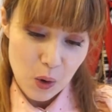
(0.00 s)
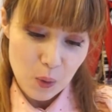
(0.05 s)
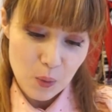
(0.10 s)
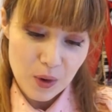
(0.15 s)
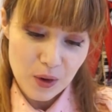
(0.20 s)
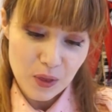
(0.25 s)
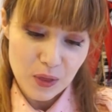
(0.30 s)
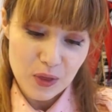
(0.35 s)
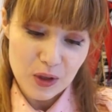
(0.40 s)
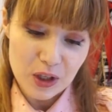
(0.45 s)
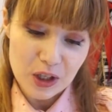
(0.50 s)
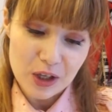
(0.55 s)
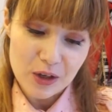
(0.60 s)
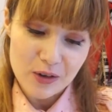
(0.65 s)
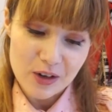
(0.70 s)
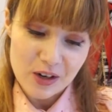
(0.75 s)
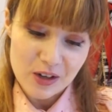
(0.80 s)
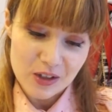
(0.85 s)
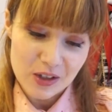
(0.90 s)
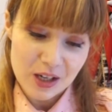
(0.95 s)
with the
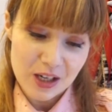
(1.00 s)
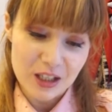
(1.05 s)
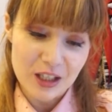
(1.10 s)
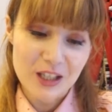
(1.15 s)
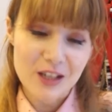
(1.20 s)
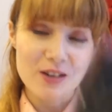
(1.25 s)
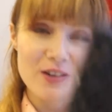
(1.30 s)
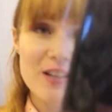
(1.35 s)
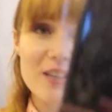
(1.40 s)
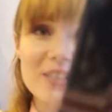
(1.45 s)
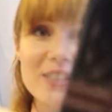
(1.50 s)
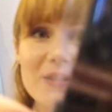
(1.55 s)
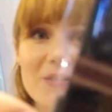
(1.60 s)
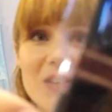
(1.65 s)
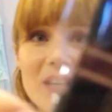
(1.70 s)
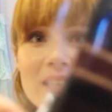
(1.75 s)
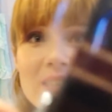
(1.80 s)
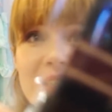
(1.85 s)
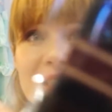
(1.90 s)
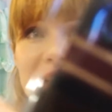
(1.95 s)
Curiosa and Curiosa
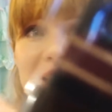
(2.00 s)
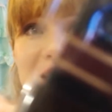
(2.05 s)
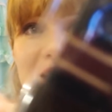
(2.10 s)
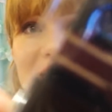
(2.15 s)
dress. You can